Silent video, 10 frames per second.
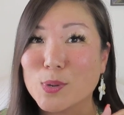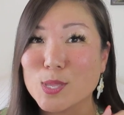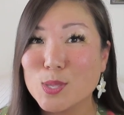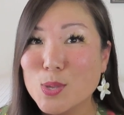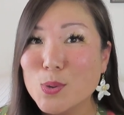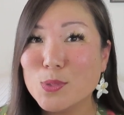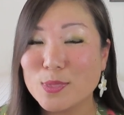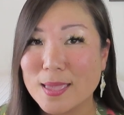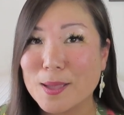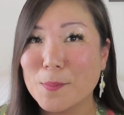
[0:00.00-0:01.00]
what you
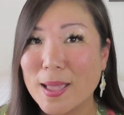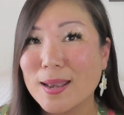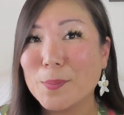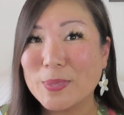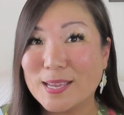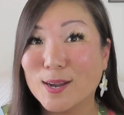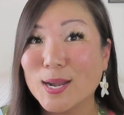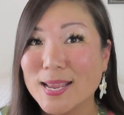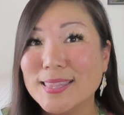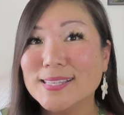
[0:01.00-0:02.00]
think might appear
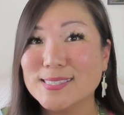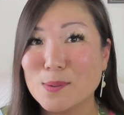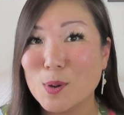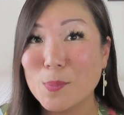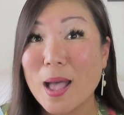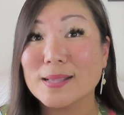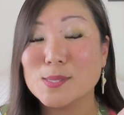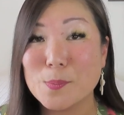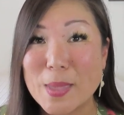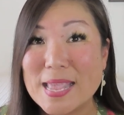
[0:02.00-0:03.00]
in the summer
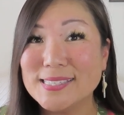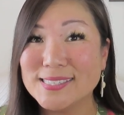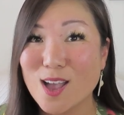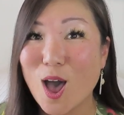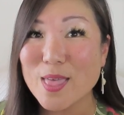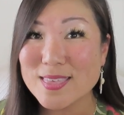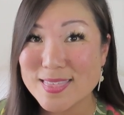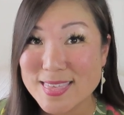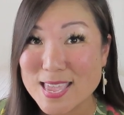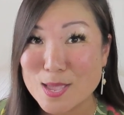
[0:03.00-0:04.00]
box based on the
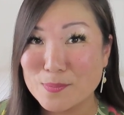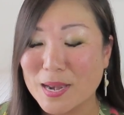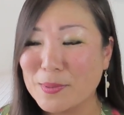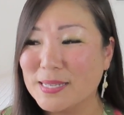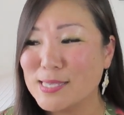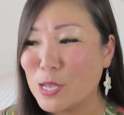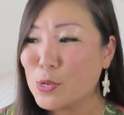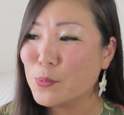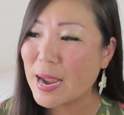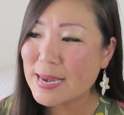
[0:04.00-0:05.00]
theme that I'm going to tell
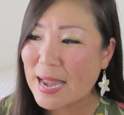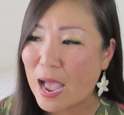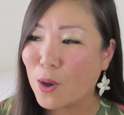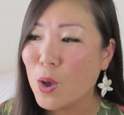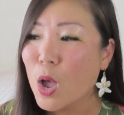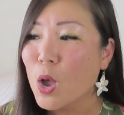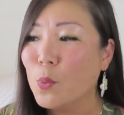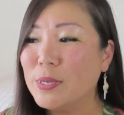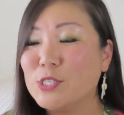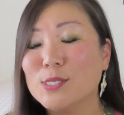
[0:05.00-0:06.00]
you right now,
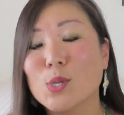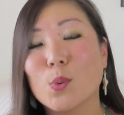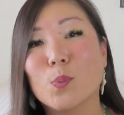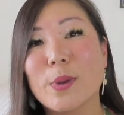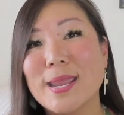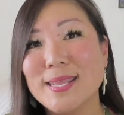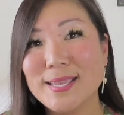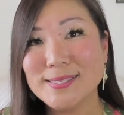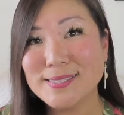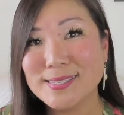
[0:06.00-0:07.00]
which is
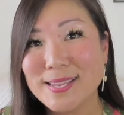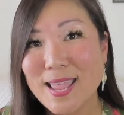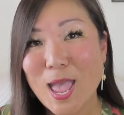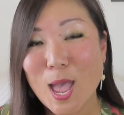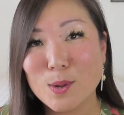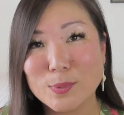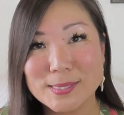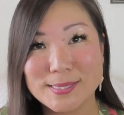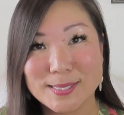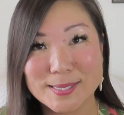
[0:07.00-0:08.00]
radiant and
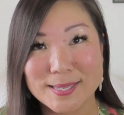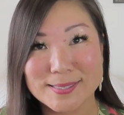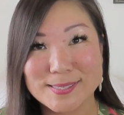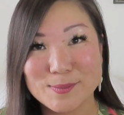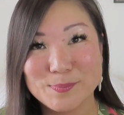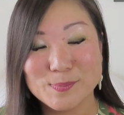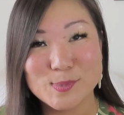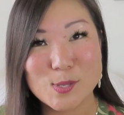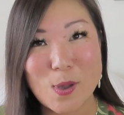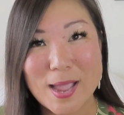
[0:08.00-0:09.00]
resilient.
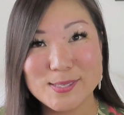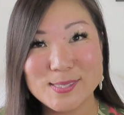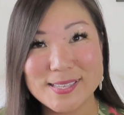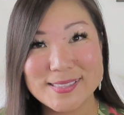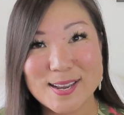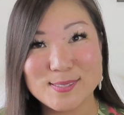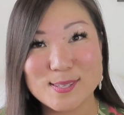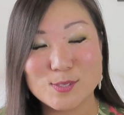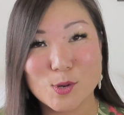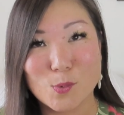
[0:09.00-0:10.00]
So I just think that is
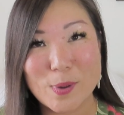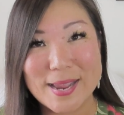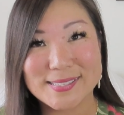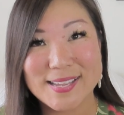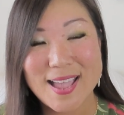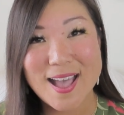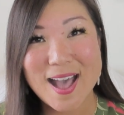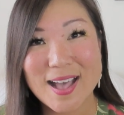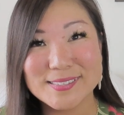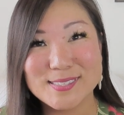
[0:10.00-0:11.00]
such a great
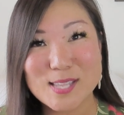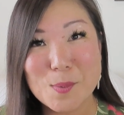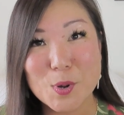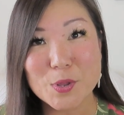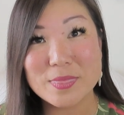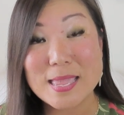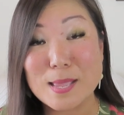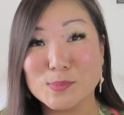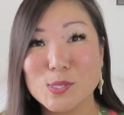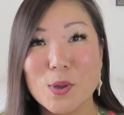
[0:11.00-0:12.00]
uh, summer
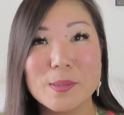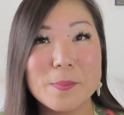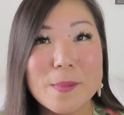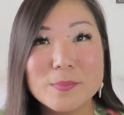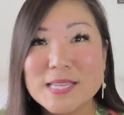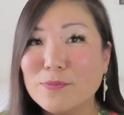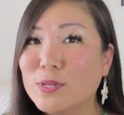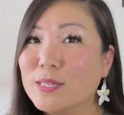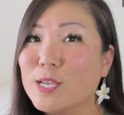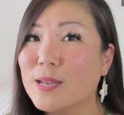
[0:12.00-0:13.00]
theme. So it
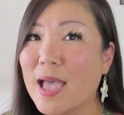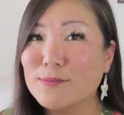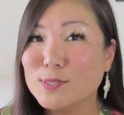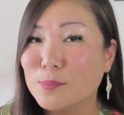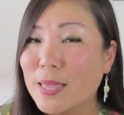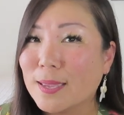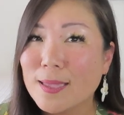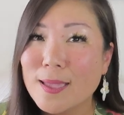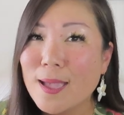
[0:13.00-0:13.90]
definitely could have some like